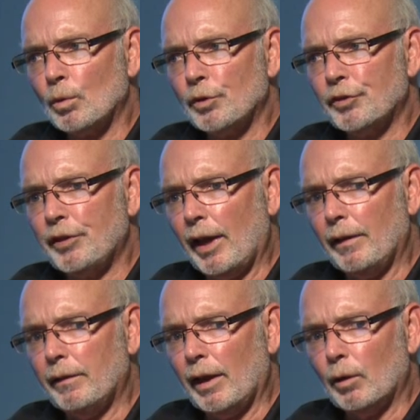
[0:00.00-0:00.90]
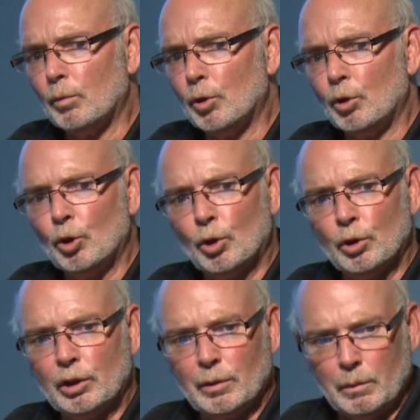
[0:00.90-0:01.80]
said that
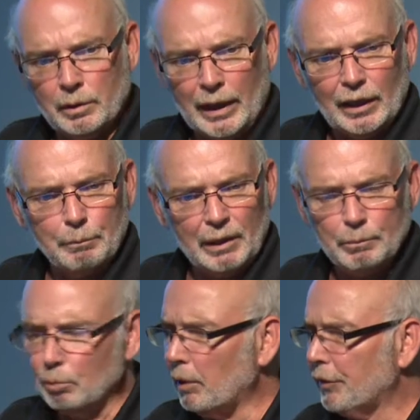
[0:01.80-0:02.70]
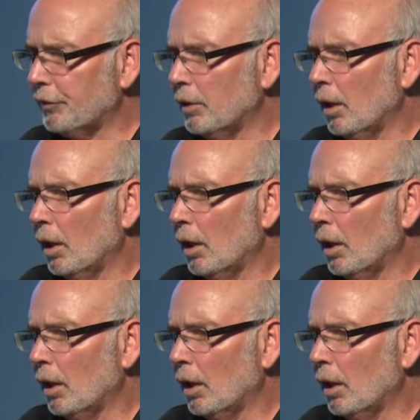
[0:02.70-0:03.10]
Native people must